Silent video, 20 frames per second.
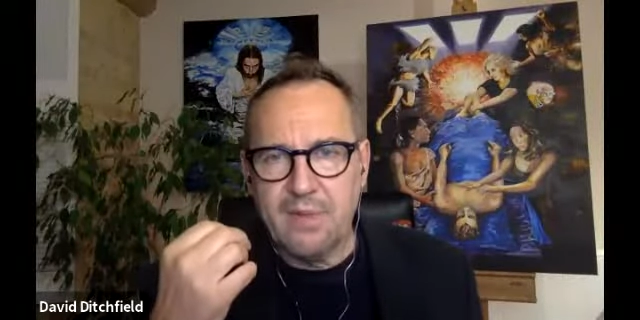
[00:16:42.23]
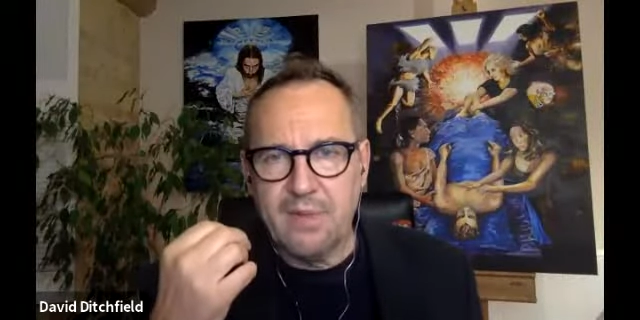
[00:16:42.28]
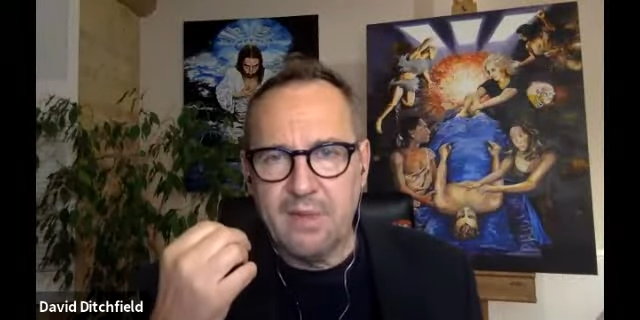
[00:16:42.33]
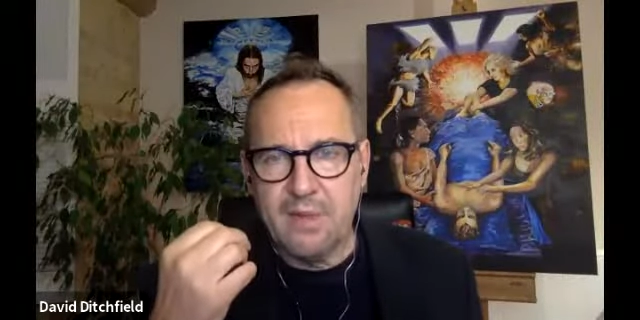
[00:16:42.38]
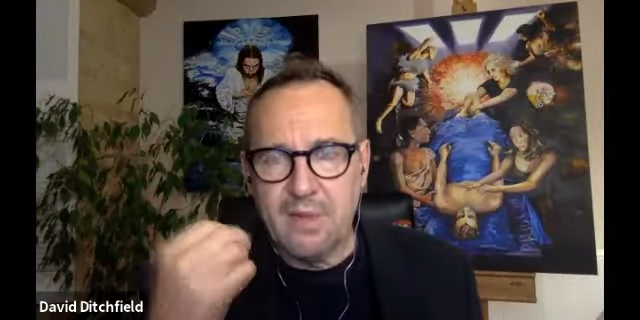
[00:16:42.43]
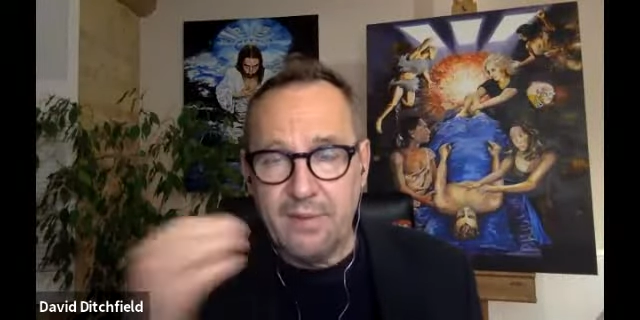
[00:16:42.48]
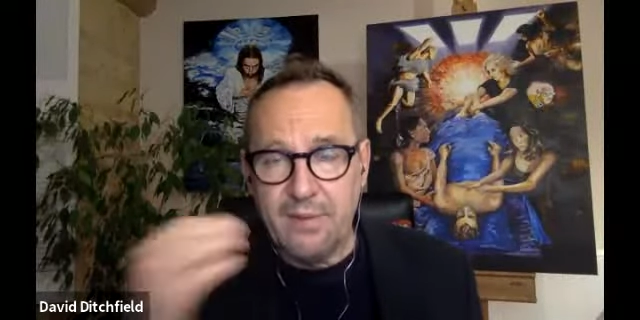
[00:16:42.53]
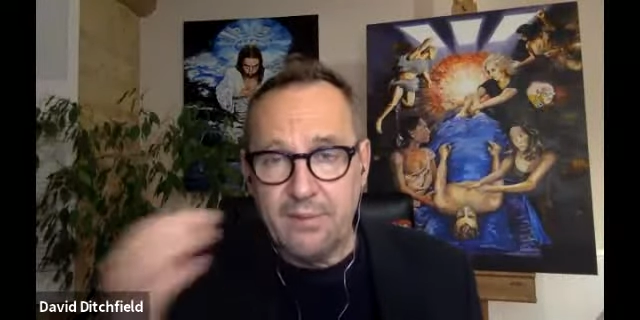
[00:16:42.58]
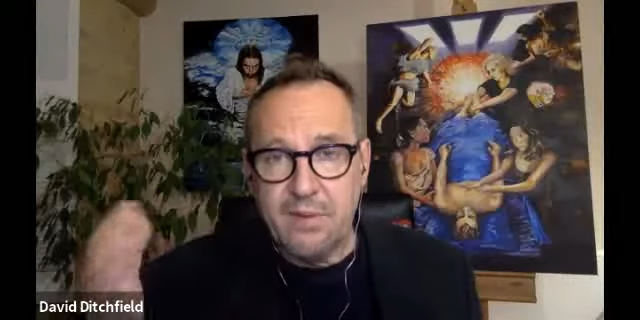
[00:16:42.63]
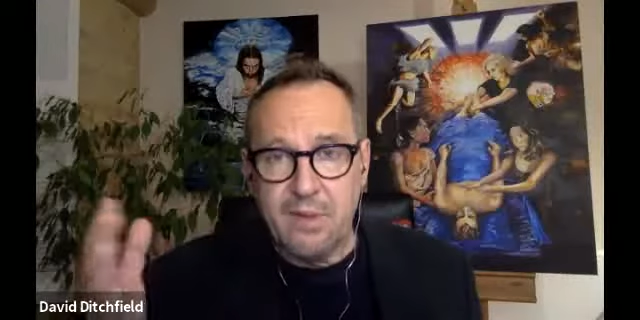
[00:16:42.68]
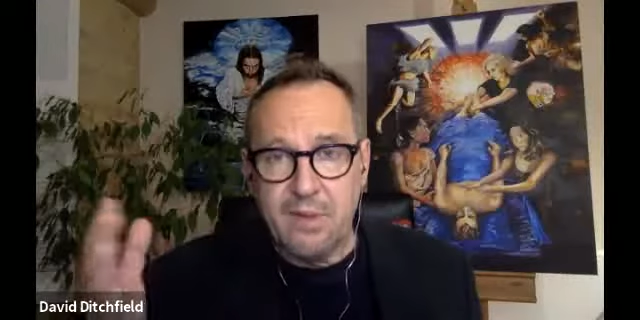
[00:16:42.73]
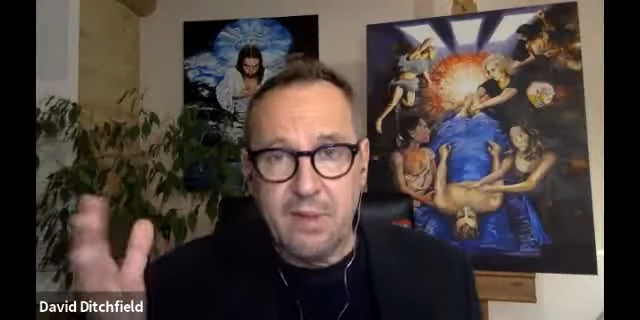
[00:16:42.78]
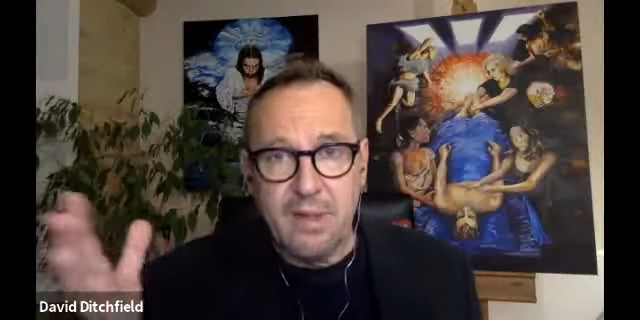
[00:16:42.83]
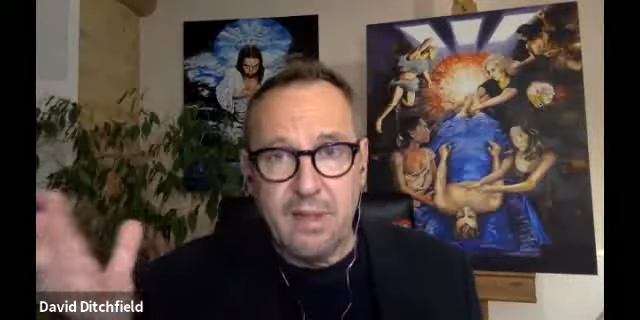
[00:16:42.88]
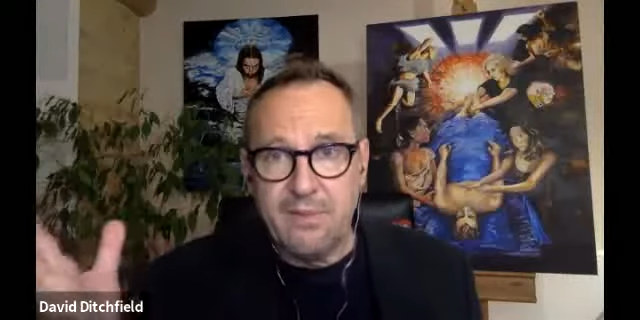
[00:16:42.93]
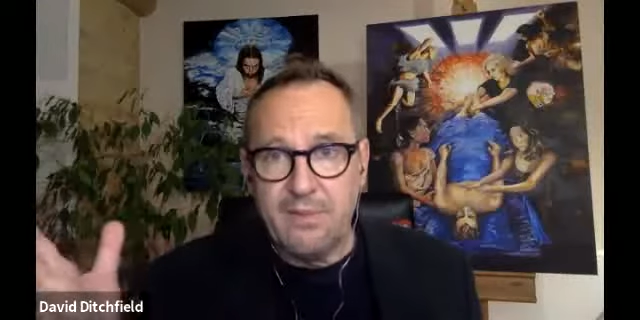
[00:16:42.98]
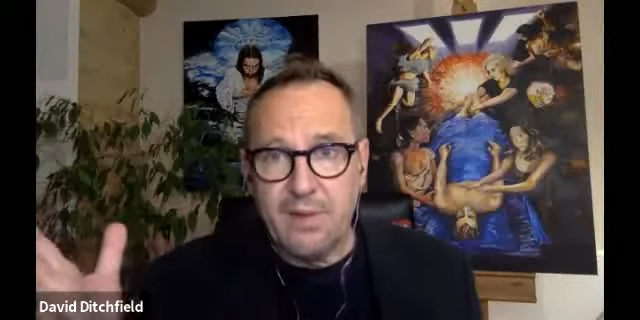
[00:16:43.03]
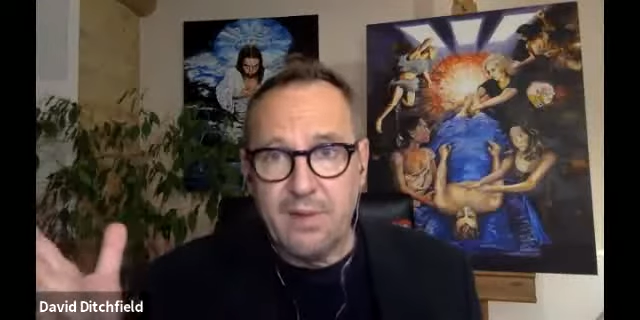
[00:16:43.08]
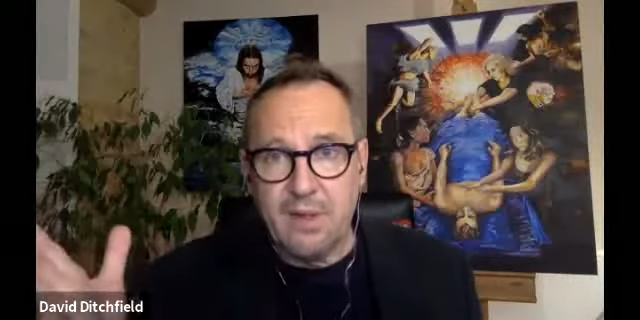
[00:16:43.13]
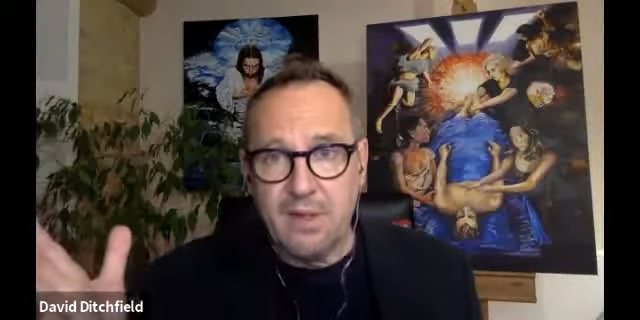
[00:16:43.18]
I've never done
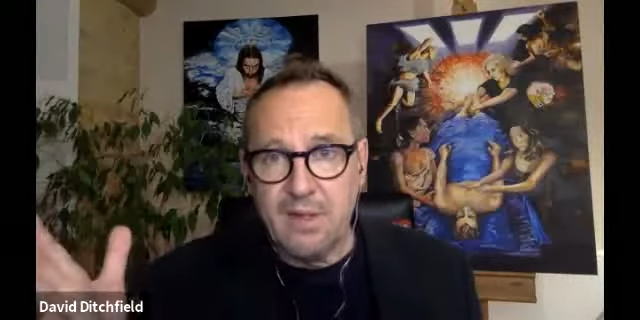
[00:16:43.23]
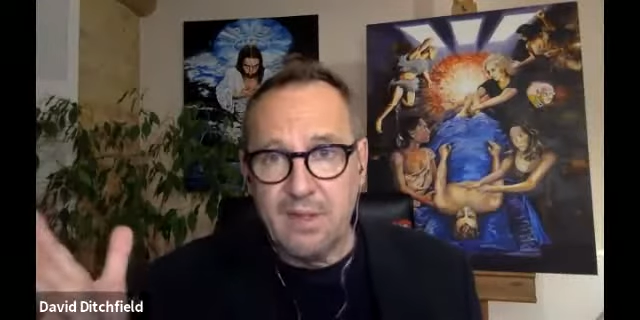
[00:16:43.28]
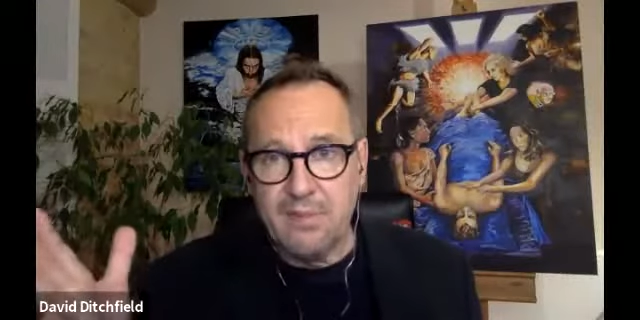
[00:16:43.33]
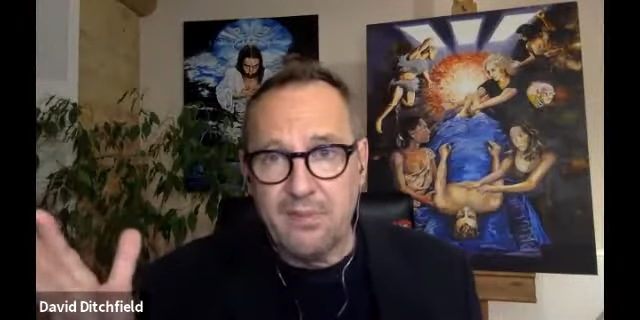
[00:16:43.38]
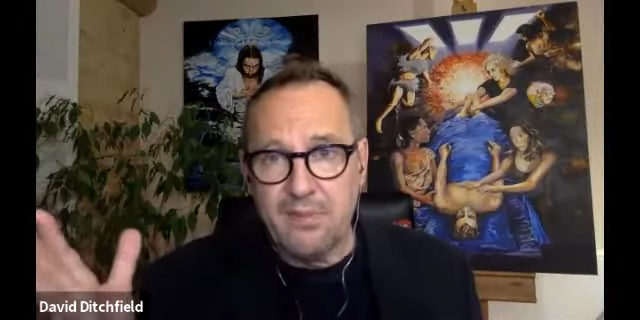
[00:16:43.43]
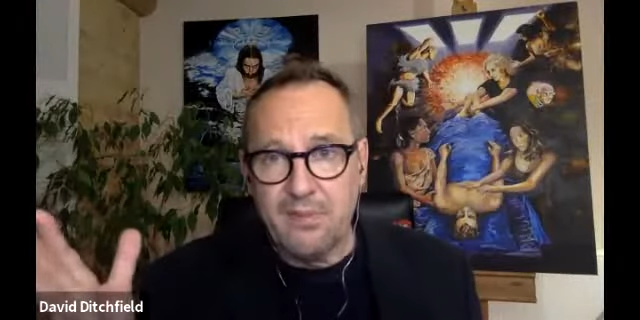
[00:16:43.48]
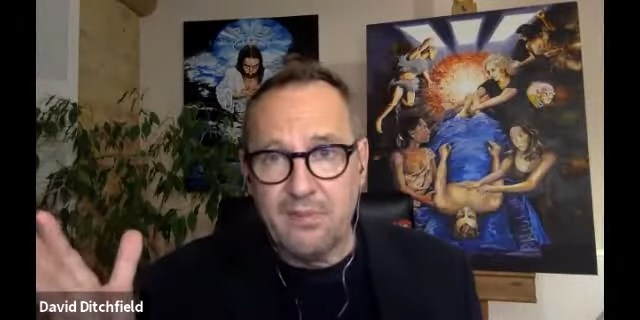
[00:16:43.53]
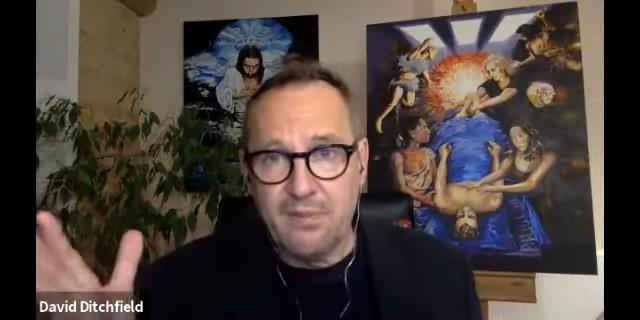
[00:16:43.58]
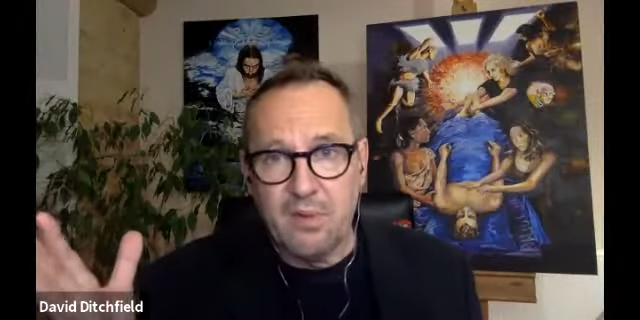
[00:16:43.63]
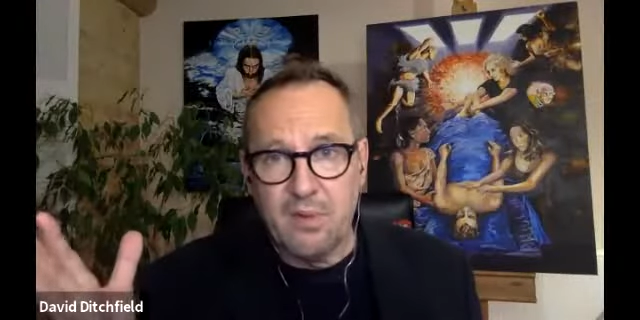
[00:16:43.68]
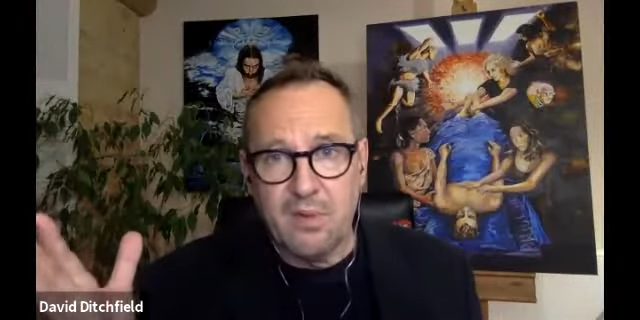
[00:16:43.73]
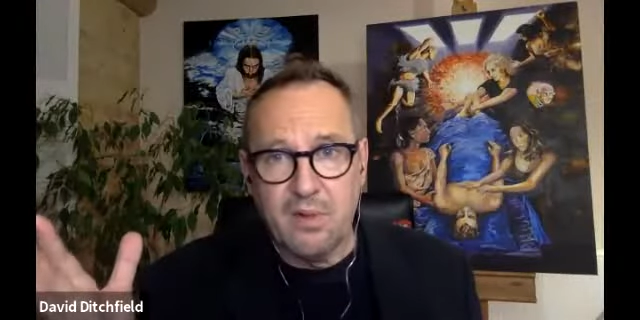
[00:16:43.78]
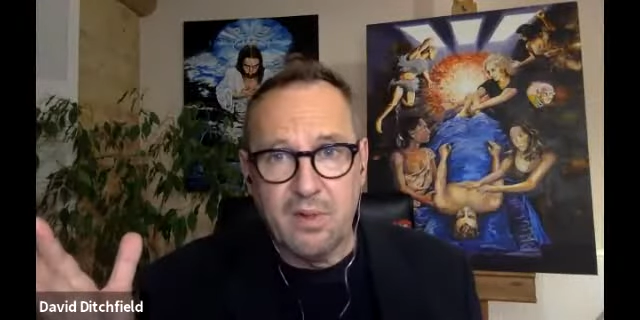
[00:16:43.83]
anything like this before,